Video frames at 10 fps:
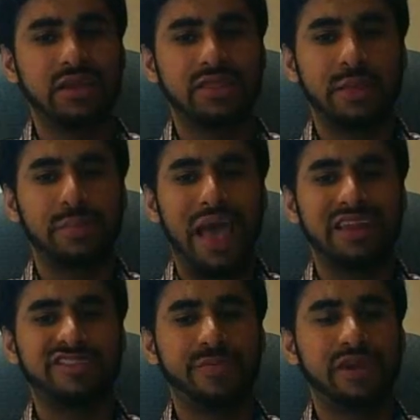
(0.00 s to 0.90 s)
the
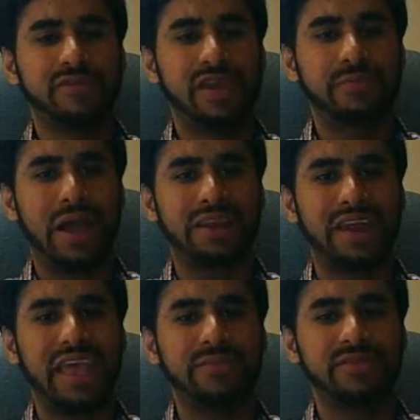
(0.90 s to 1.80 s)
balance between my
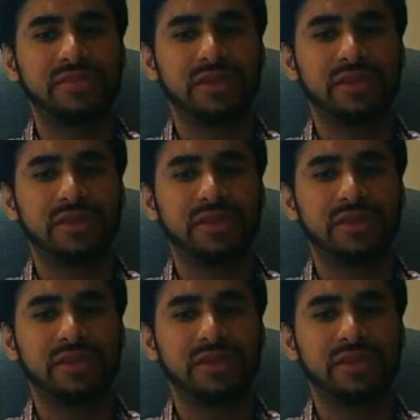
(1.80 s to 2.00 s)
team's